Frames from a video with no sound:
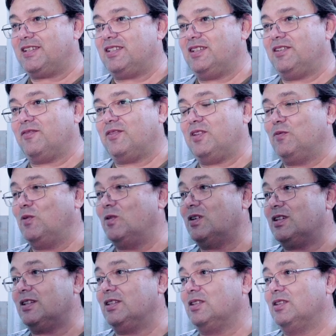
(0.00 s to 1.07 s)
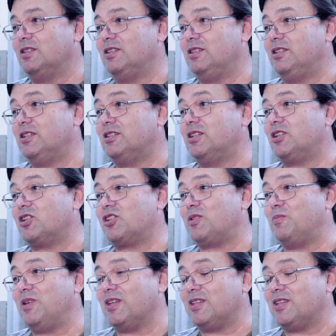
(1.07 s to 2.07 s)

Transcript: to a Slavyanka motor if you use